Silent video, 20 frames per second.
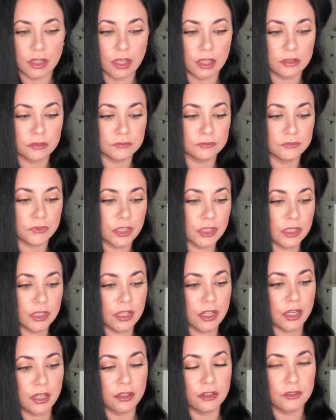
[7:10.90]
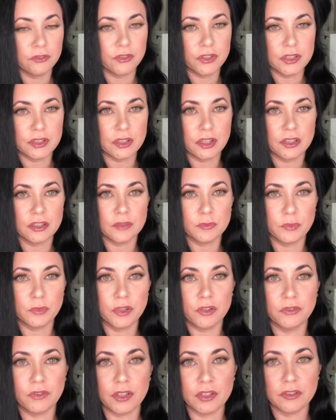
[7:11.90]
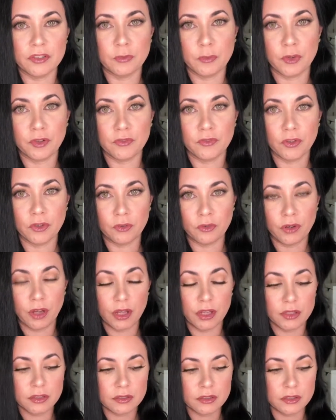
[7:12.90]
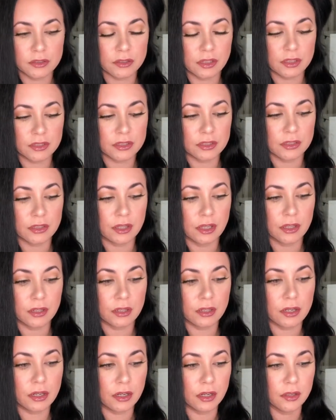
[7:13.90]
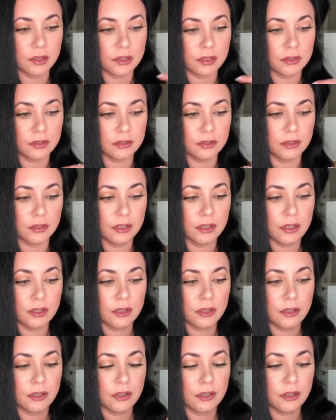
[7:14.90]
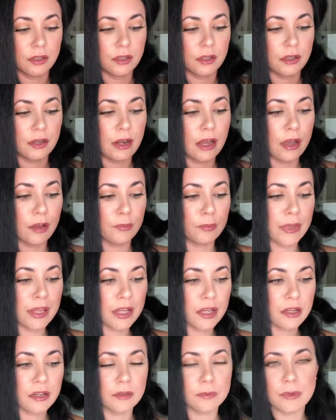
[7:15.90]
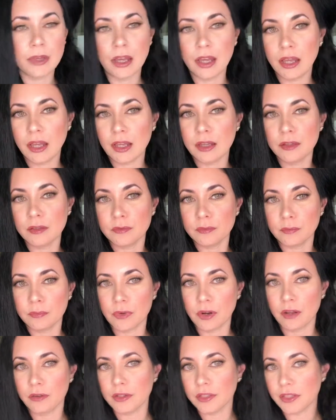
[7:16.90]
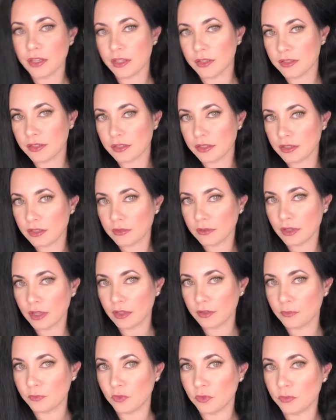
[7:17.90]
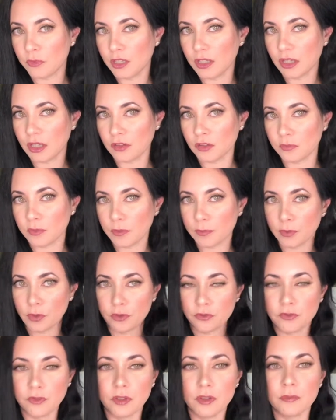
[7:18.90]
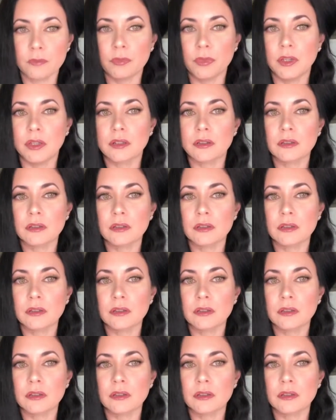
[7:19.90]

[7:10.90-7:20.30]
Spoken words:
don't really care if it's perfect or not. That's not that kind of. Now makeup, probably yes, to me it had to be perfect, but